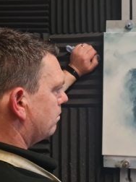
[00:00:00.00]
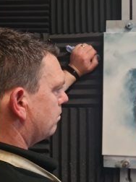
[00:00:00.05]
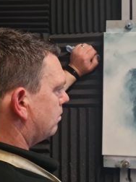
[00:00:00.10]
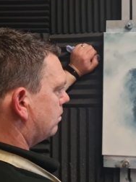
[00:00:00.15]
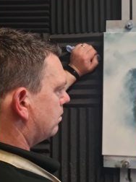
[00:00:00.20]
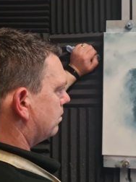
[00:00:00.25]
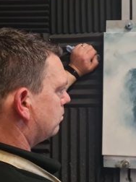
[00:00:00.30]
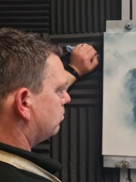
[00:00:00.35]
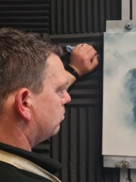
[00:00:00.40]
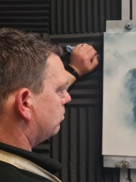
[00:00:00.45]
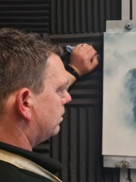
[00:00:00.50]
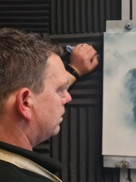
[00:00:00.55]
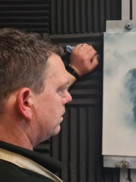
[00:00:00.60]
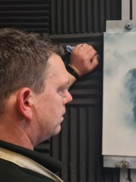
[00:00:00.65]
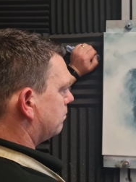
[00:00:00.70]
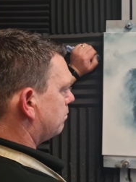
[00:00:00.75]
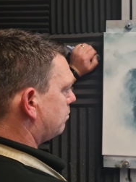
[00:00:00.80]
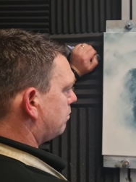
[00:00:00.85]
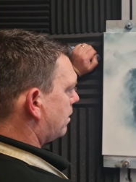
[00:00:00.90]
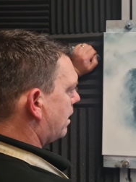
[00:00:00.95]
Wanted one in
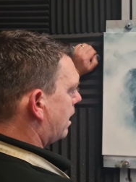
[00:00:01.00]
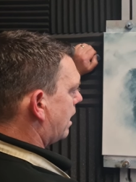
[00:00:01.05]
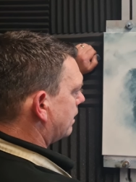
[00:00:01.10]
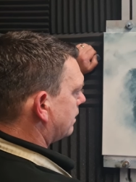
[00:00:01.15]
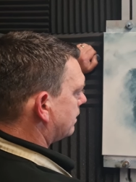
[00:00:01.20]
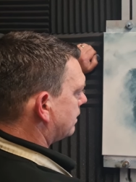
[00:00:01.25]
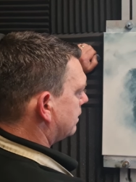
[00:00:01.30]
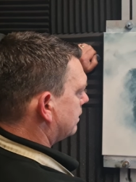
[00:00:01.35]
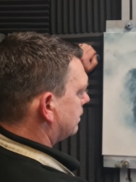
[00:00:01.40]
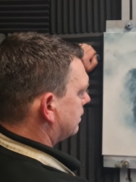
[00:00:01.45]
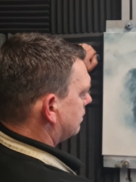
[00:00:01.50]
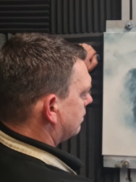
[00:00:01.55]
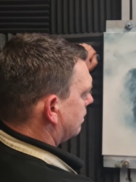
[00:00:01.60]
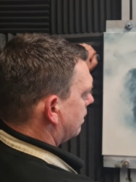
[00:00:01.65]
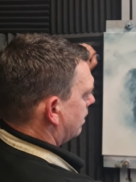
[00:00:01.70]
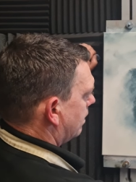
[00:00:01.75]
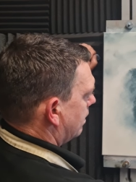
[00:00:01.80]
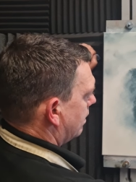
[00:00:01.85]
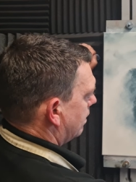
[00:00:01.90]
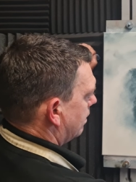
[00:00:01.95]
the back.
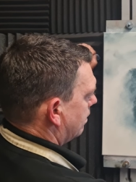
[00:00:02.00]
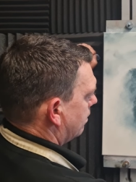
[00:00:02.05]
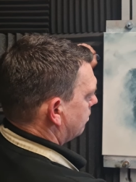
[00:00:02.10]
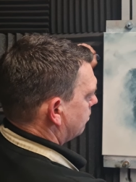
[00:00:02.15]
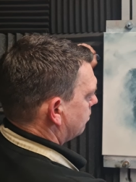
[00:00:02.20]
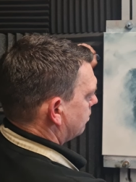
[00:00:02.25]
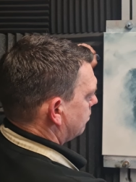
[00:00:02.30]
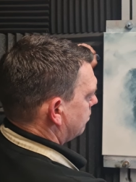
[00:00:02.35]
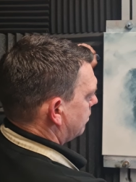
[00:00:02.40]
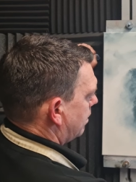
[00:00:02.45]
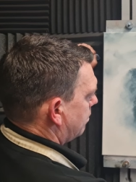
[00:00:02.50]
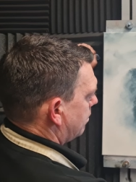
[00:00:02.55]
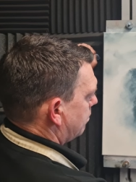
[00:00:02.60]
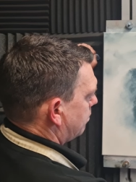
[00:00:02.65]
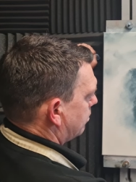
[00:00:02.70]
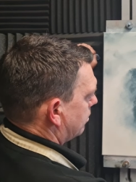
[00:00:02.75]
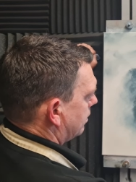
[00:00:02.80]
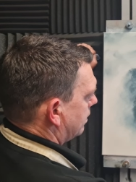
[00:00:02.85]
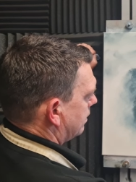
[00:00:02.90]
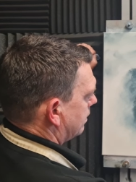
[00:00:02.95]
We'll maybe
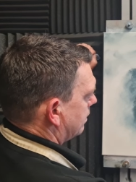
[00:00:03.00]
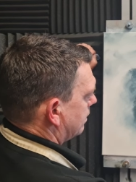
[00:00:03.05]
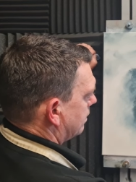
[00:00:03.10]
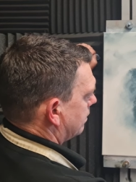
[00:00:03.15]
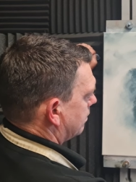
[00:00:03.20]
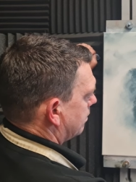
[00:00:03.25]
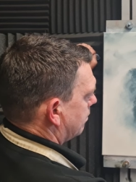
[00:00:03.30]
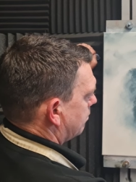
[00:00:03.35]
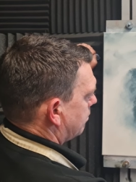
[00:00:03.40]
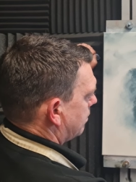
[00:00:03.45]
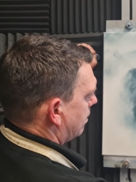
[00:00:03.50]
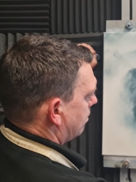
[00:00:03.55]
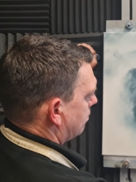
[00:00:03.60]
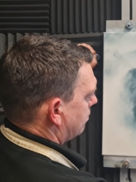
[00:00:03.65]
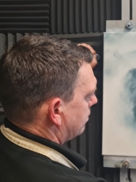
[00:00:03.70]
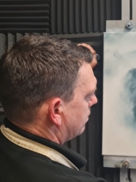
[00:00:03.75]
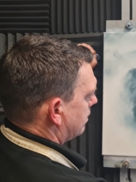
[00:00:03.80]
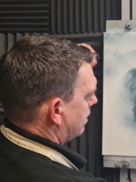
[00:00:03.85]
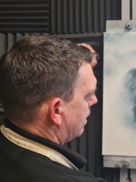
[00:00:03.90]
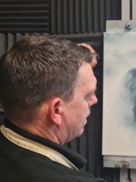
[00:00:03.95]
put it about
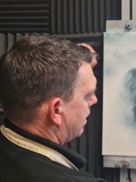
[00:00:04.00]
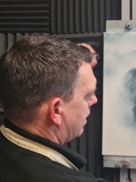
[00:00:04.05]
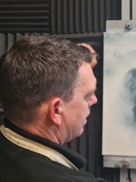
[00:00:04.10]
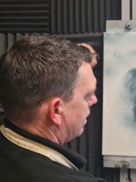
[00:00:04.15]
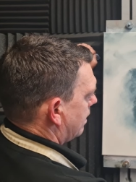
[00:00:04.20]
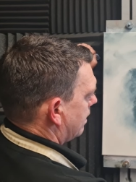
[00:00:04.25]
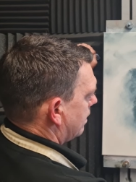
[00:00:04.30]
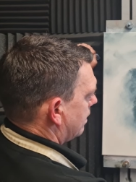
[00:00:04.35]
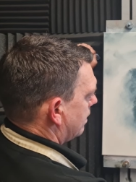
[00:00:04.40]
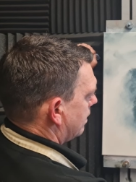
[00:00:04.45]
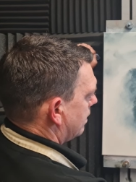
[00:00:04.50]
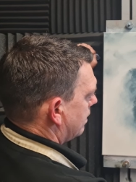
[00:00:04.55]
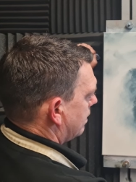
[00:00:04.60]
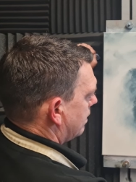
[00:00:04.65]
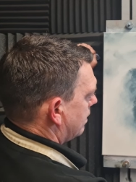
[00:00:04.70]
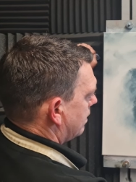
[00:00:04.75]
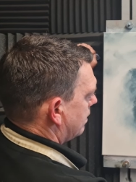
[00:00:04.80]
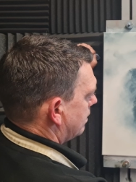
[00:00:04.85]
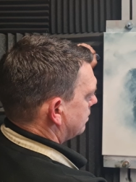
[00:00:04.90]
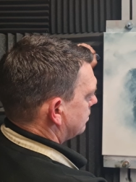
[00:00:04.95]
there,
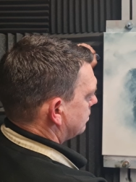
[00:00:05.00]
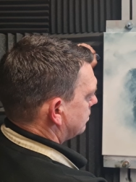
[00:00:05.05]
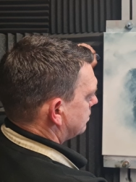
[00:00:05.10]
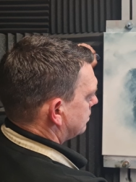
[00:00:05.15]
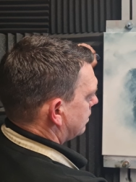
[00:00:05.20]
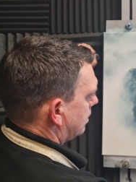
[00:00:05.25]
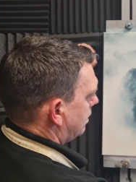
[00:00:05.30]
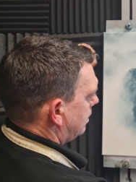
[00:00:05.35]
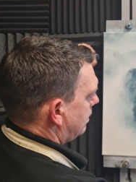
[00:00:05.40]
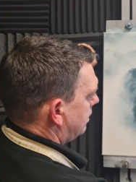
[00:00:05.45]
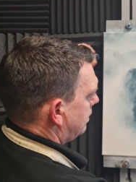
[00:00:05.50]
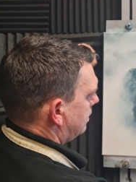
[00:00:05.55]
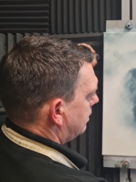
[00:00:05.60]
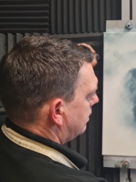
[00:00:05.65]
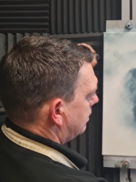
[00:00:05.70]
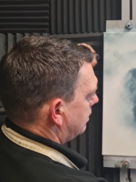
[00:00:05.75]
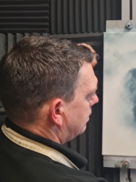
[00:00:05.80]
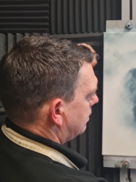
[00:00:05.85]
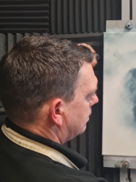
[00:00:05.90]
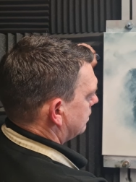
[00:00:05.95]
just a
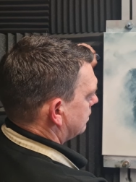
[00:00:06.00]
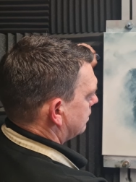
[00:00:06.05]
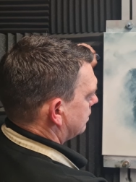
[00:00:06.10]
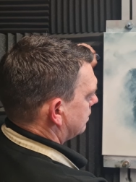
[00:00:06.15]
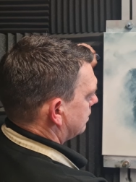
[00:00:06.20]
little